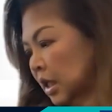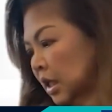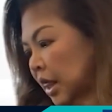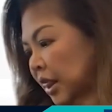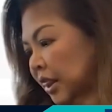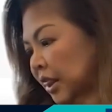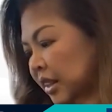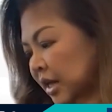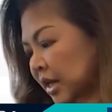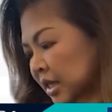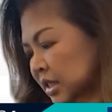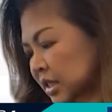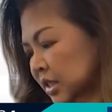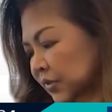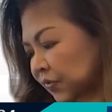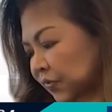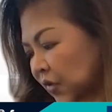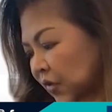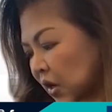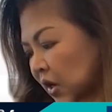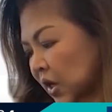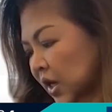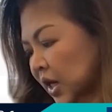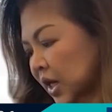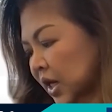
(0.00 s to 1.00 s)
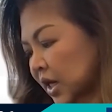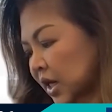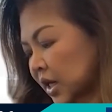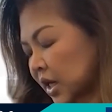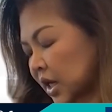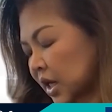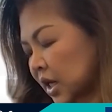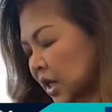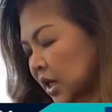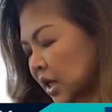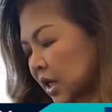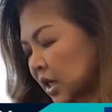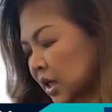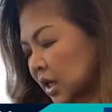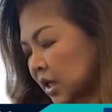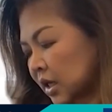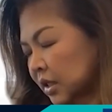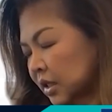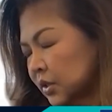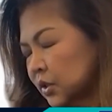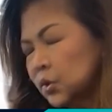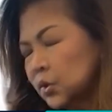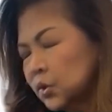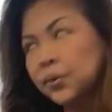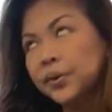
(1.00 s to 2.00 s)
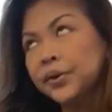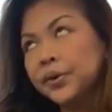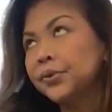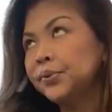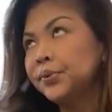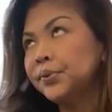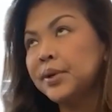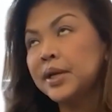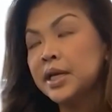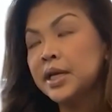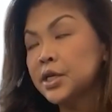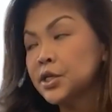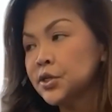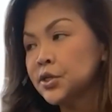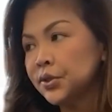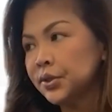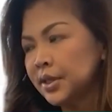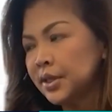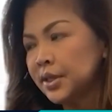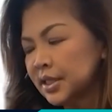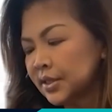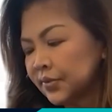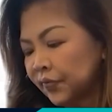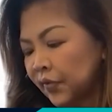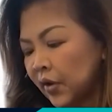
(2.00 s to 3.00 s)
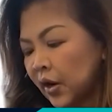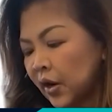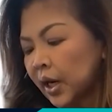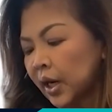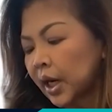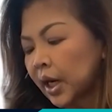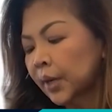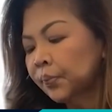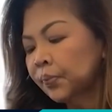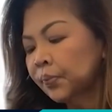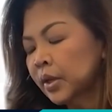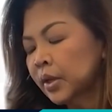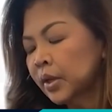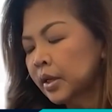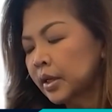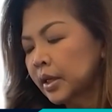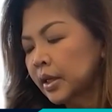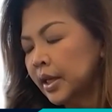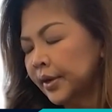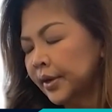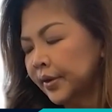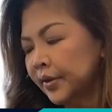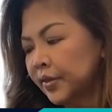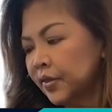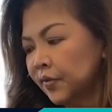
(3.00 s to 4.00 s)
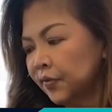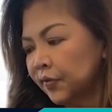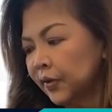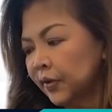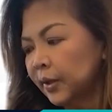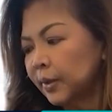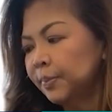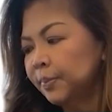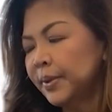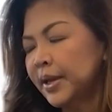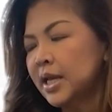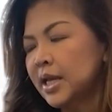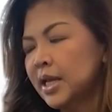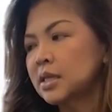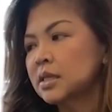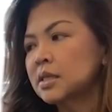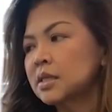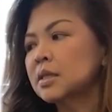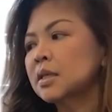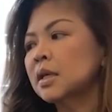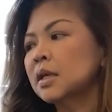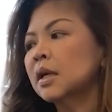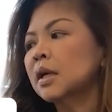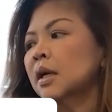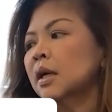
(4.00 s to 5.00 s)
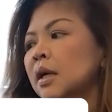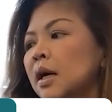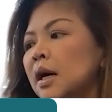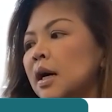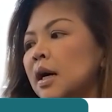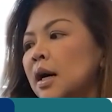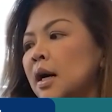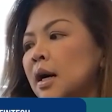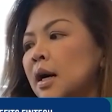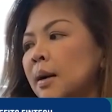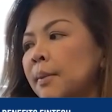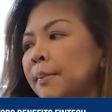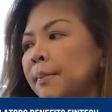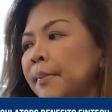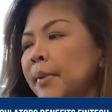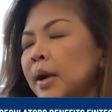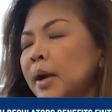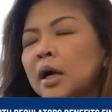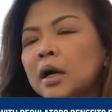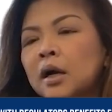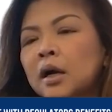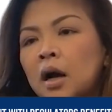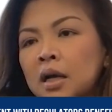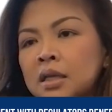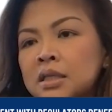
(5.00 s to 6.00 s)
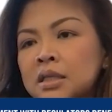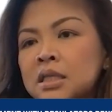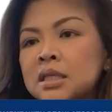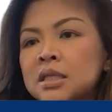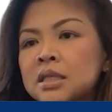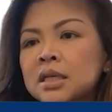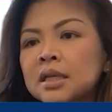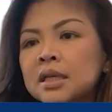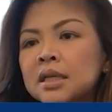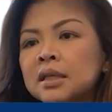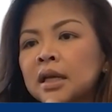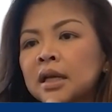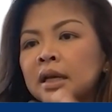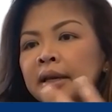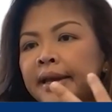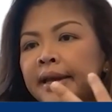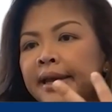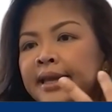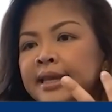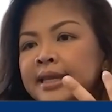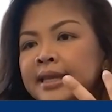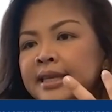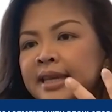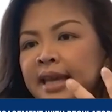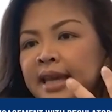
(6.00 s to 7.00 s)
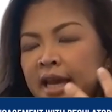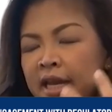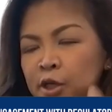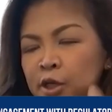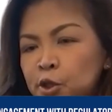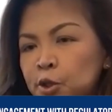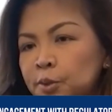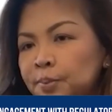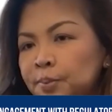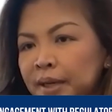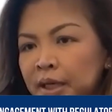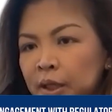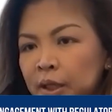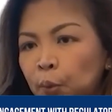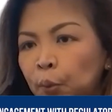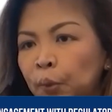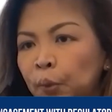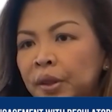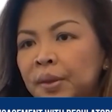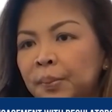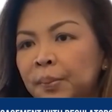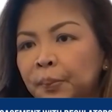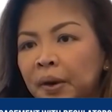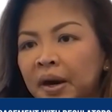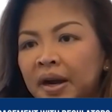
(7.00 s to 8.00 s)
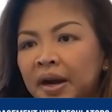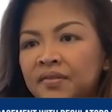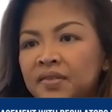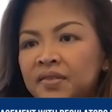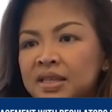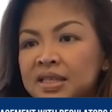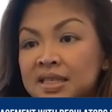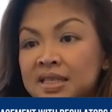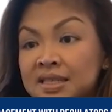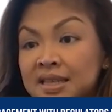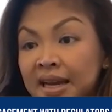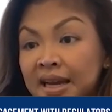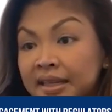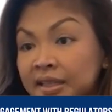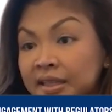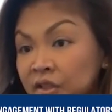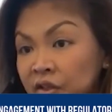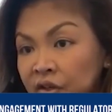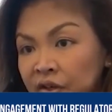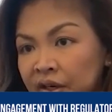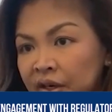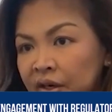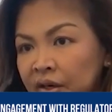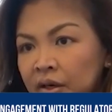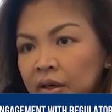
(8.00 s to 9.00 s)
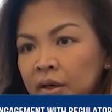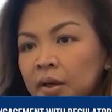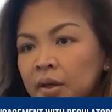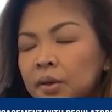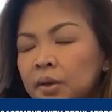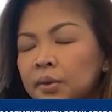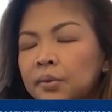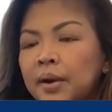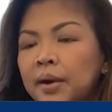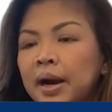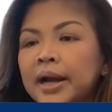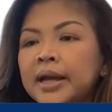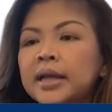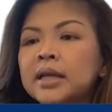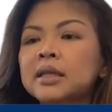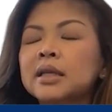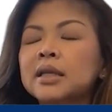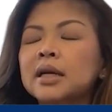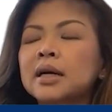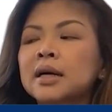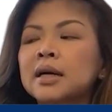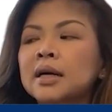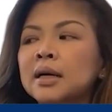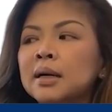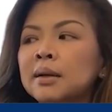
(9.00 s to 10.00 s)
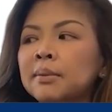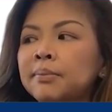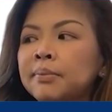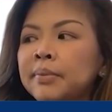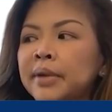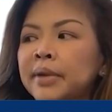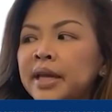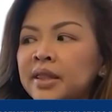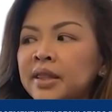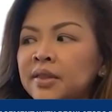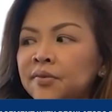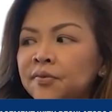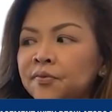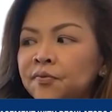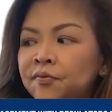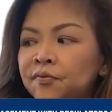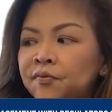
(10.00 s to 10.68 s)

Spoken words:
thus far, two or three issued thus far here in the Philippines. Constant engagement with the private sector, right? In the